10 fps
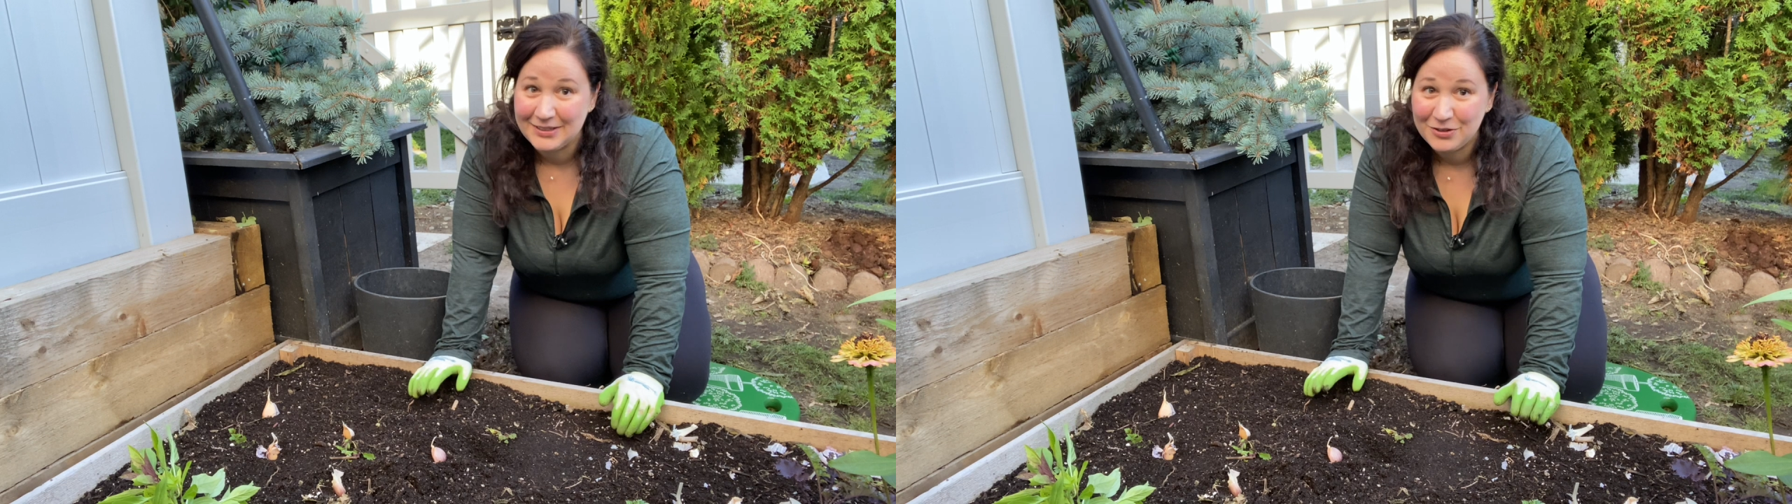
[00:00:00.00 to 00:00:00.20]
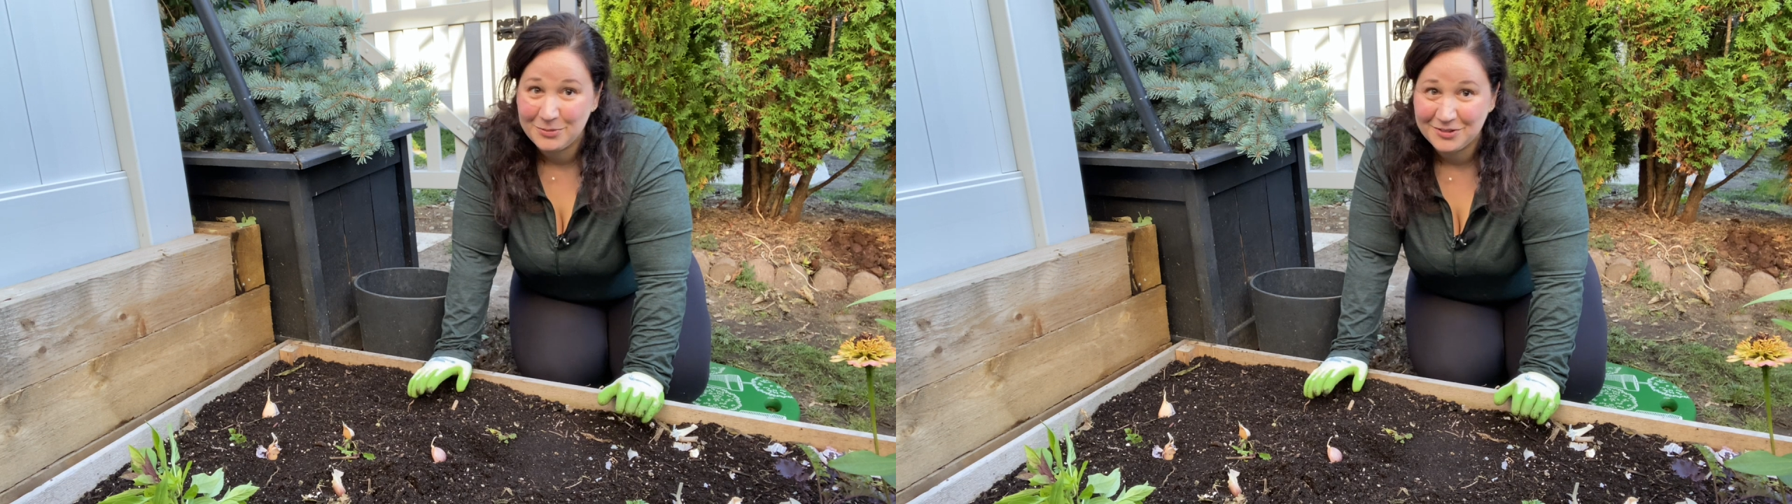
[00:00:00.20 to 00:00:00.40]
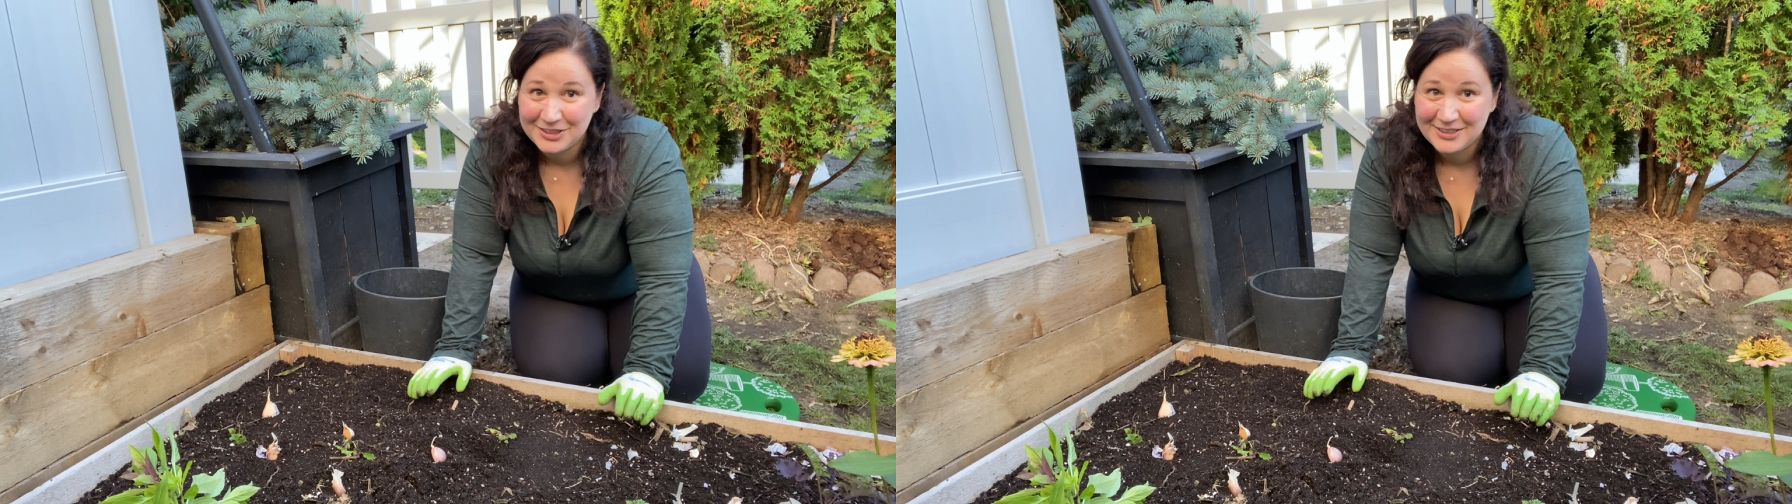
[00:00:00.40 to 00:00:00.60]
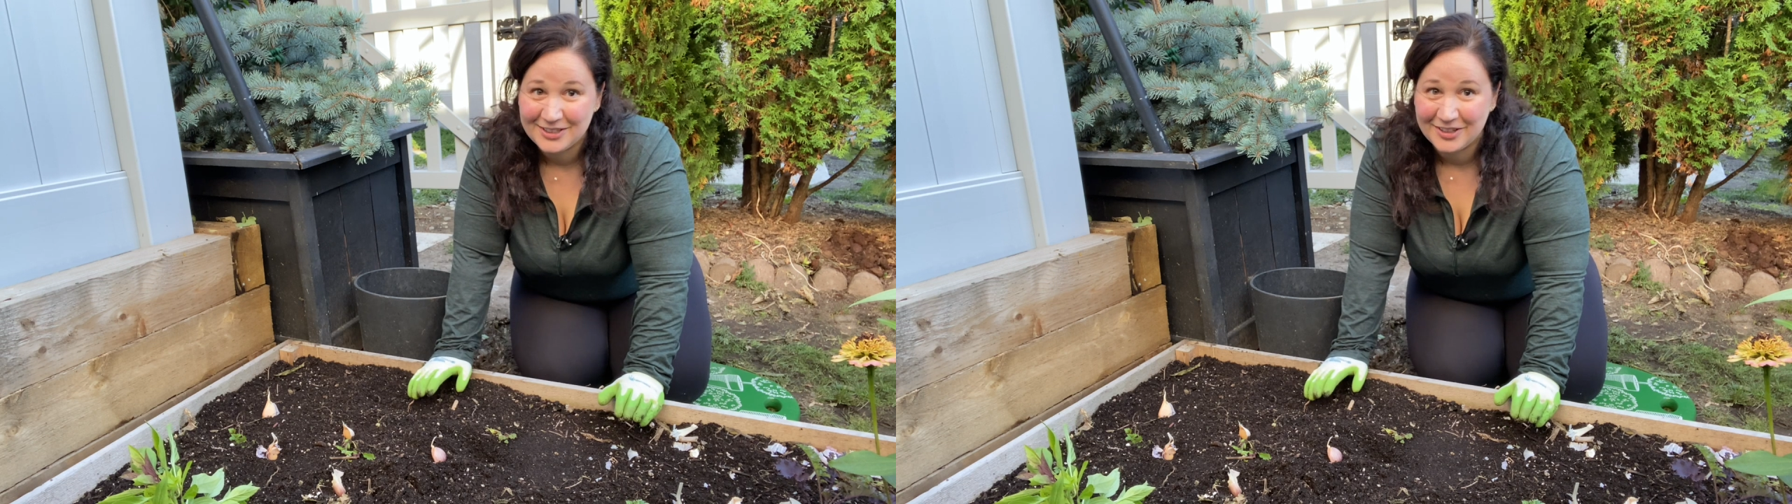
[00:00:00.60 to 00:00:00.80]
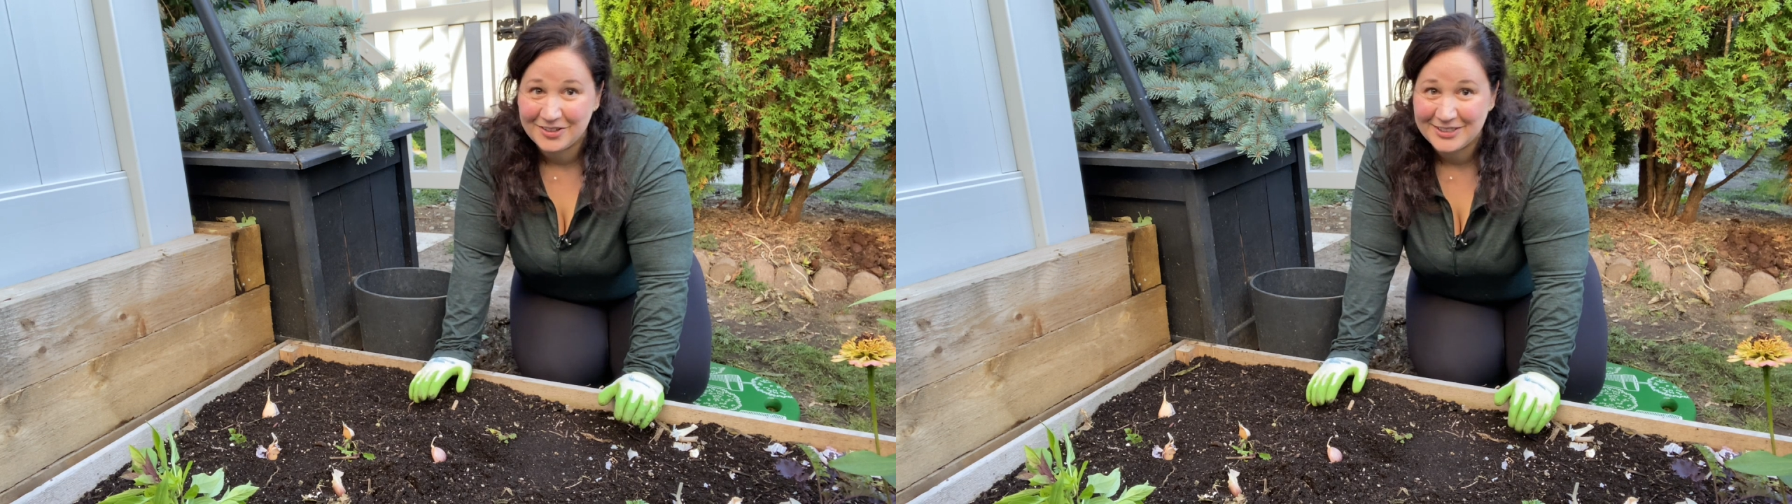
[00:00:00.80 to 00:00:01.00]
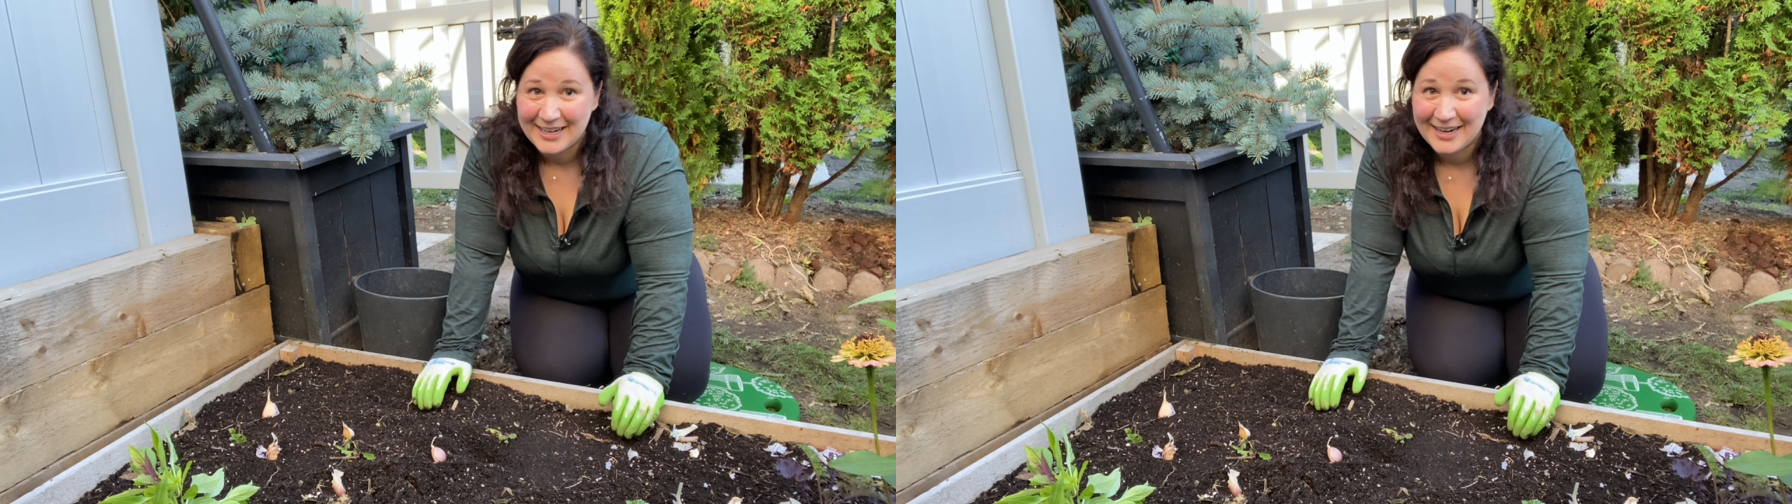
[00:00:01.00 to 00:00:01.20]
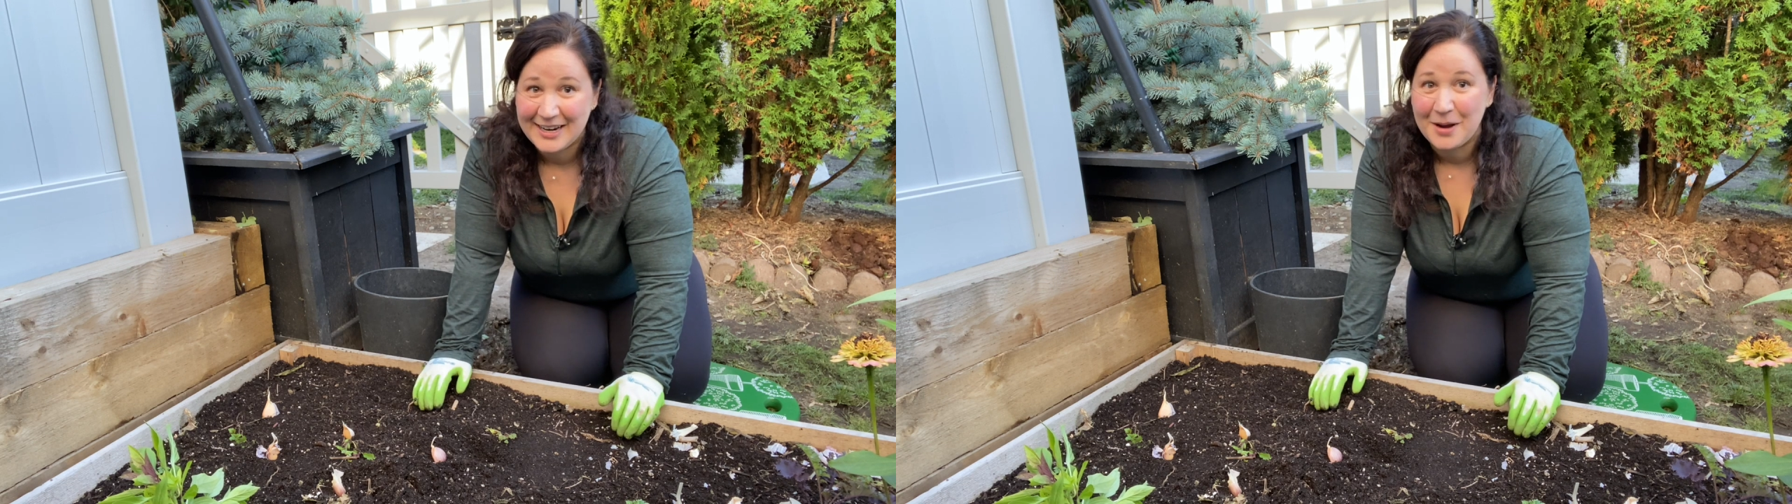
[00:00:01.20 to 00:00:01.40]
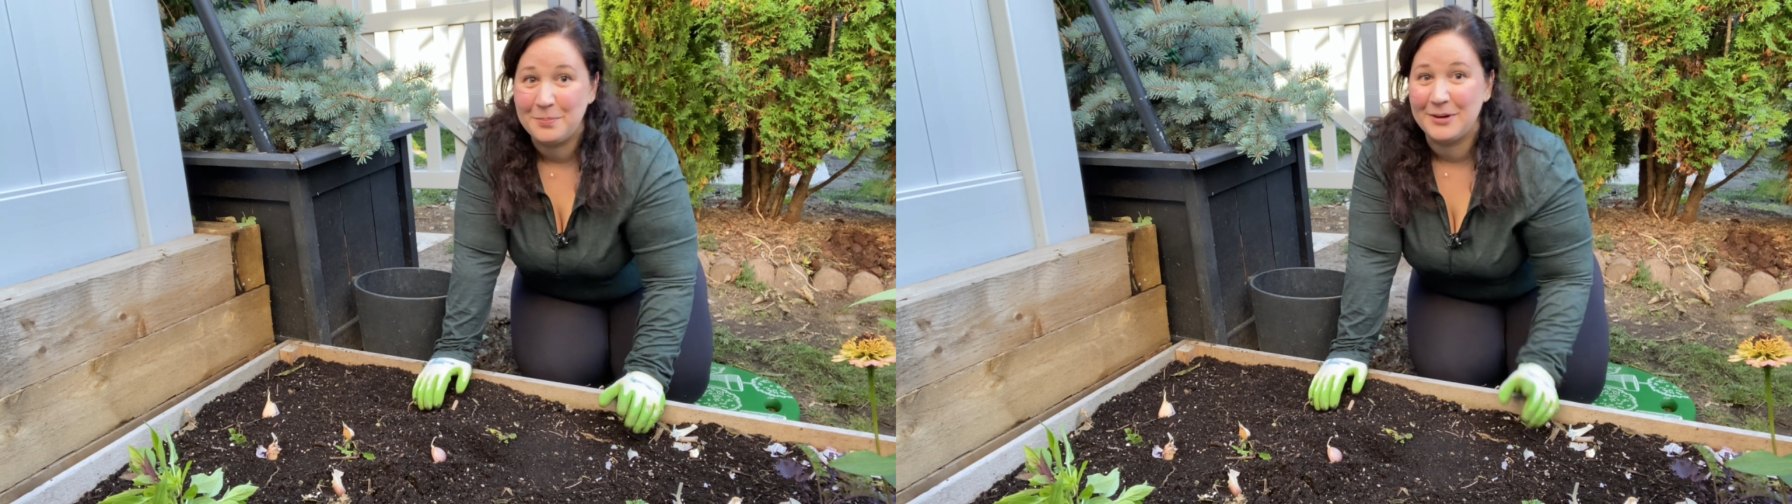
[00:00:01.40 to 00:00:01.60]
leave the mulching to another day,